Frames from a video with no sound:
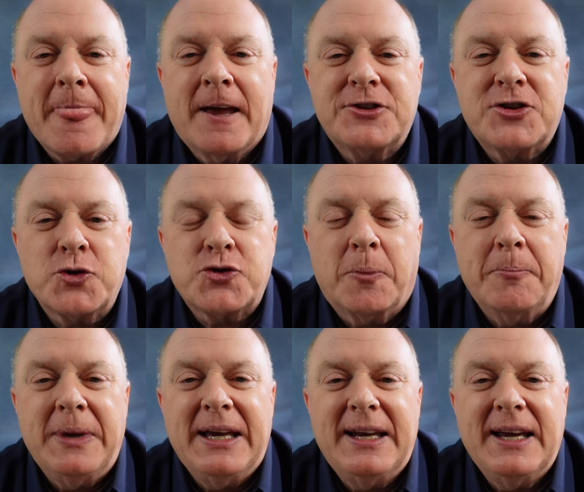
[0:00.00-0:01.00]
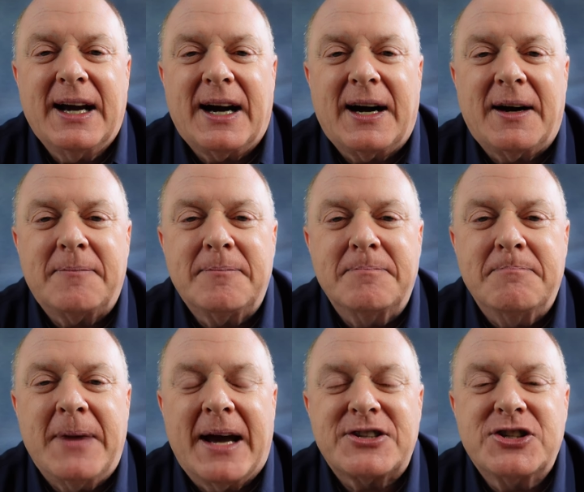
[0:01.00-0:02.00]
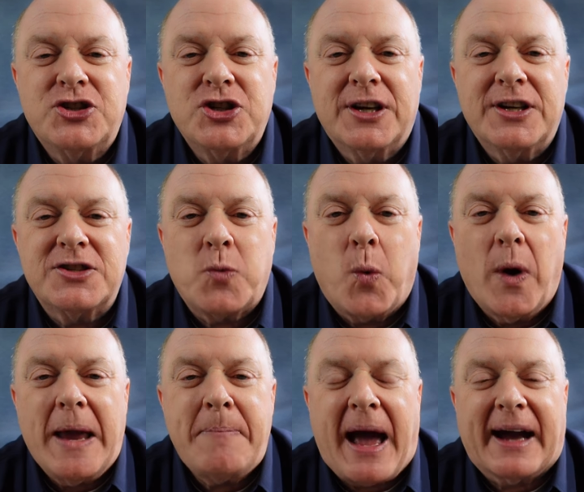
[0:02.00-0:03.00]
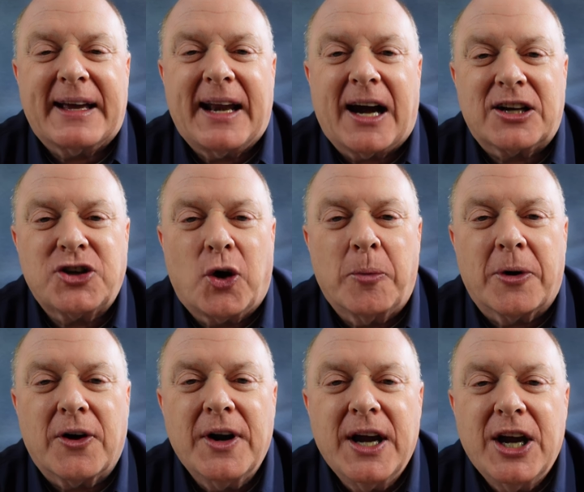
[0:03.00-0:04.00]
social media messages way back in October,